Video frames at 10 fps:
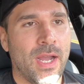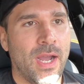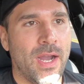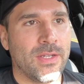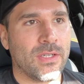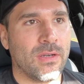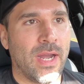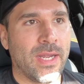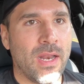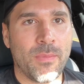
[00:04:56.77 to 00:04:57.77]
So
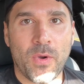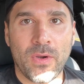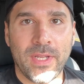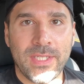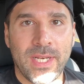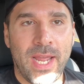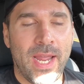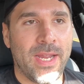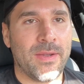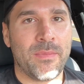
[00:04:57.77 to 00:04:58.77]
I got up early
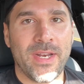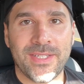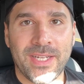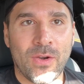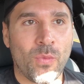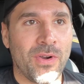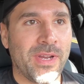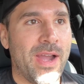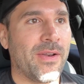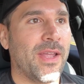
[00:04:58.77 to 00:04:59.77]
today, managed to get a
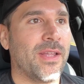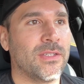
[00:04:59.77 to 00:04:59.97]
workout in.